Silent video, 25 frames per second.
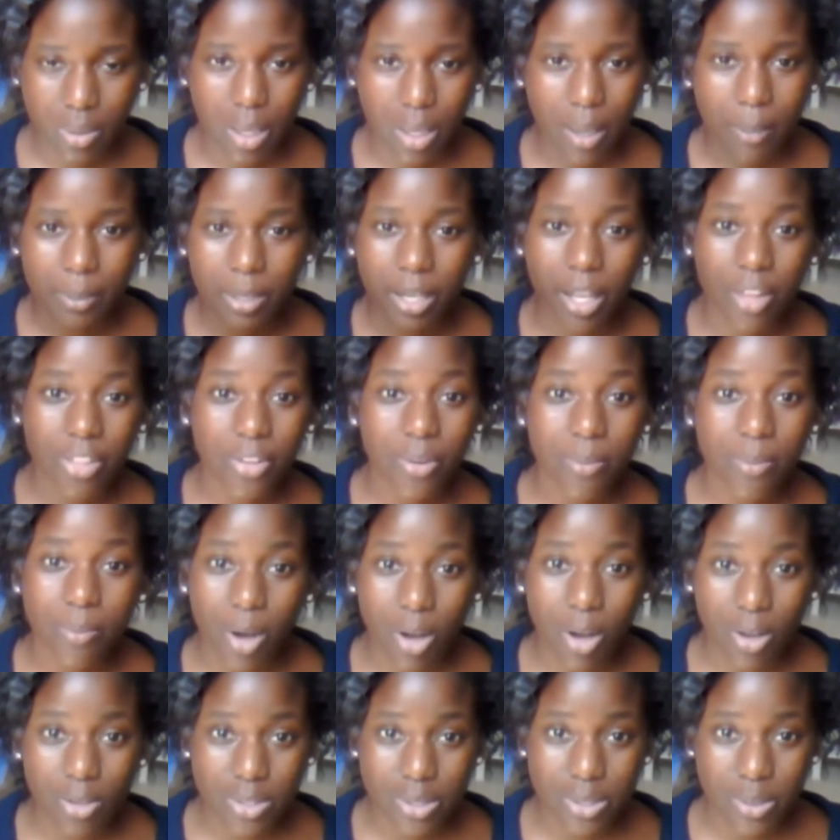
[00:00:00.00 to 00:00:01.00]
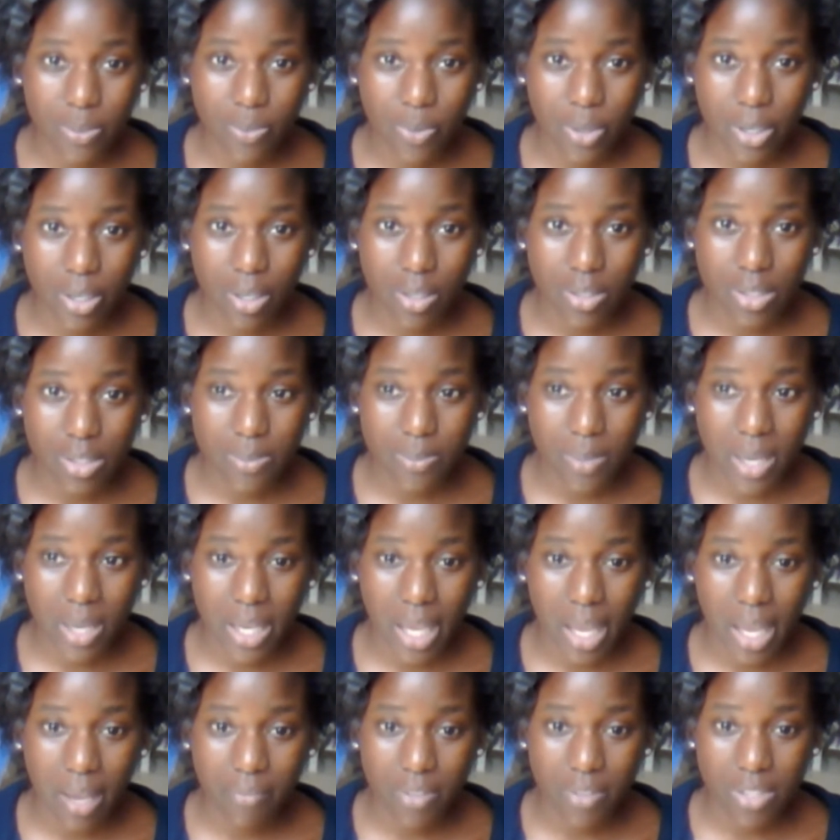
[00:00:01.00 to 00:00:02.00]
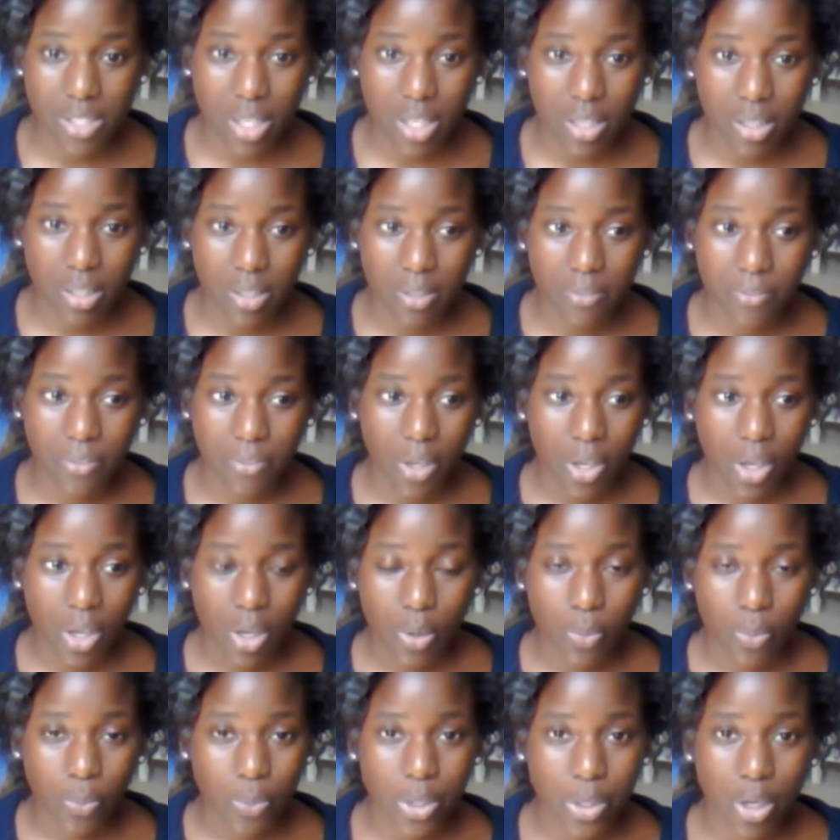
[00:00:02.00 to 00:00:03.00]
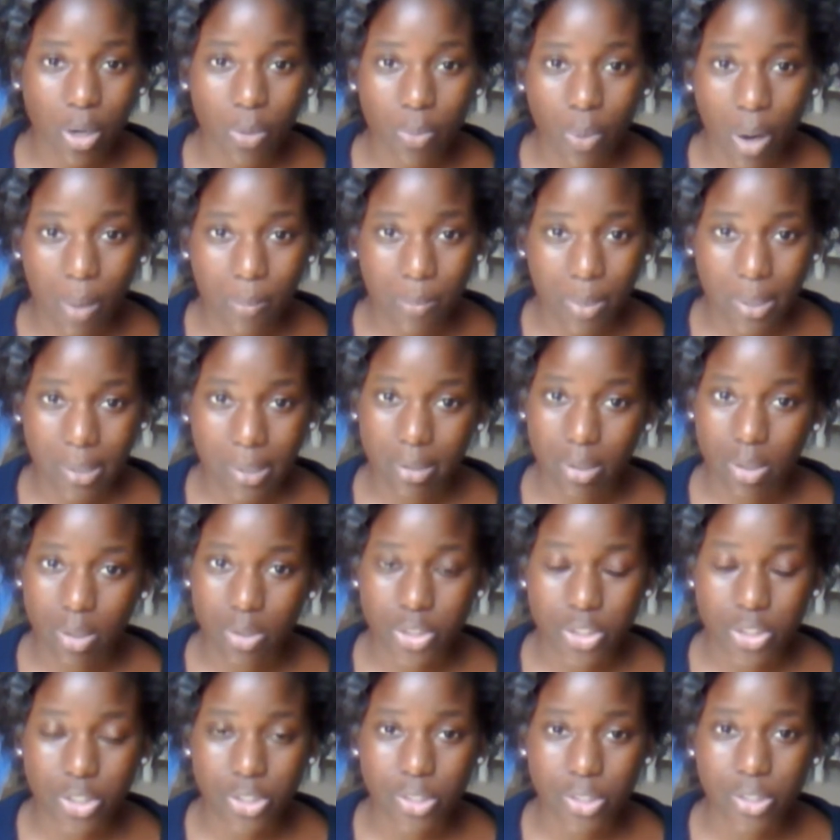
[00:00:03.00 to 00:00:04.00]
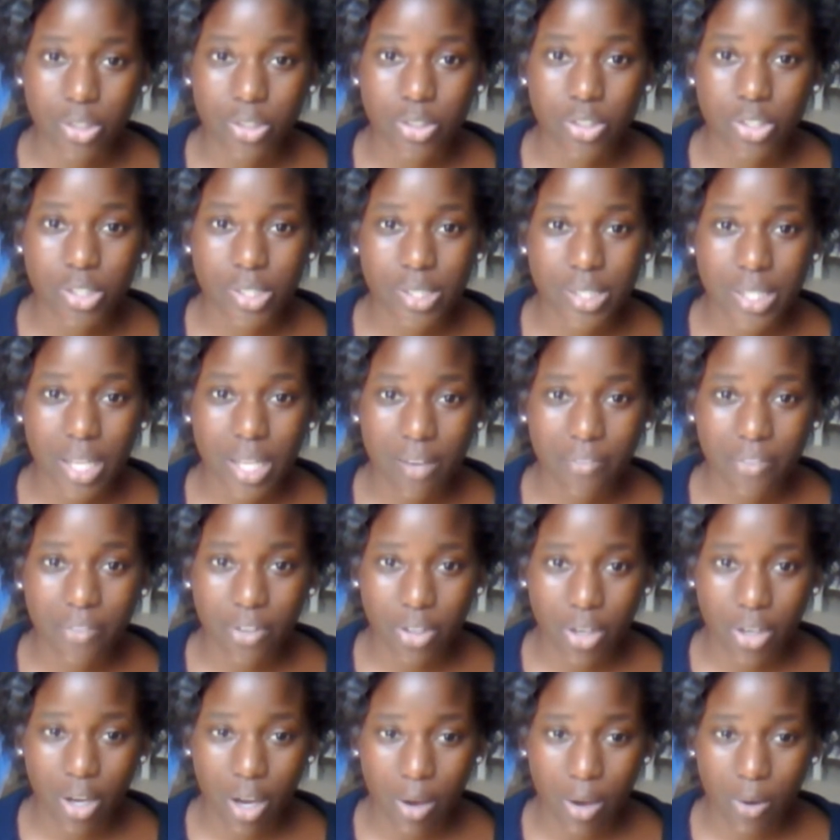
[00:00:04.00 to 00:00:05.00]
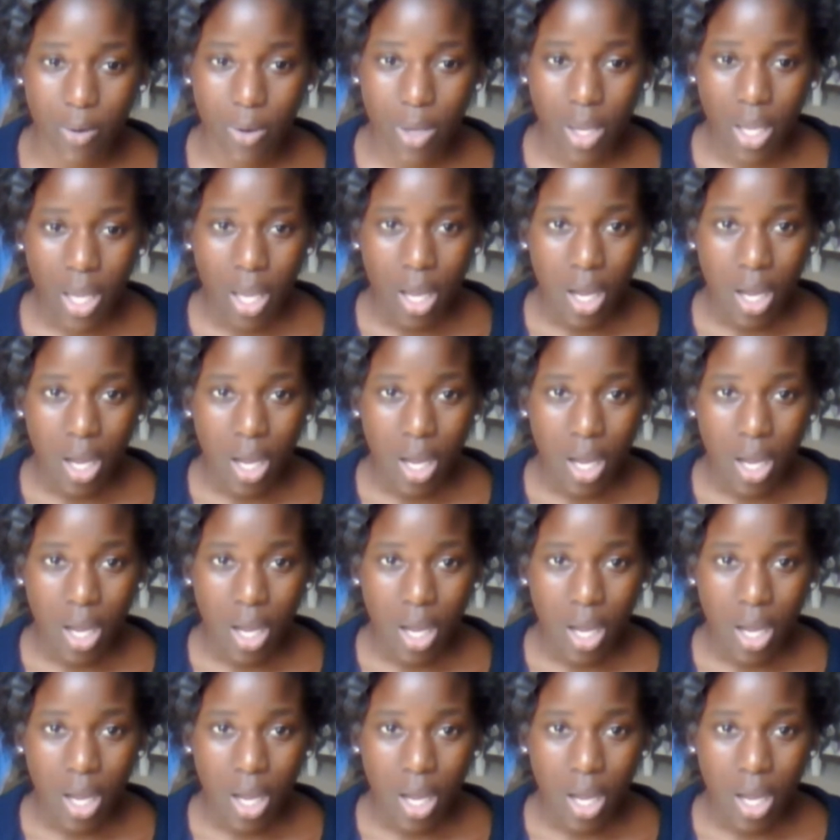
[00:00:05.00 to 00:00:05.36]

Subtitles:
another mall somewhere else might have a ton of Rio Rumbre lotion. So you just never know.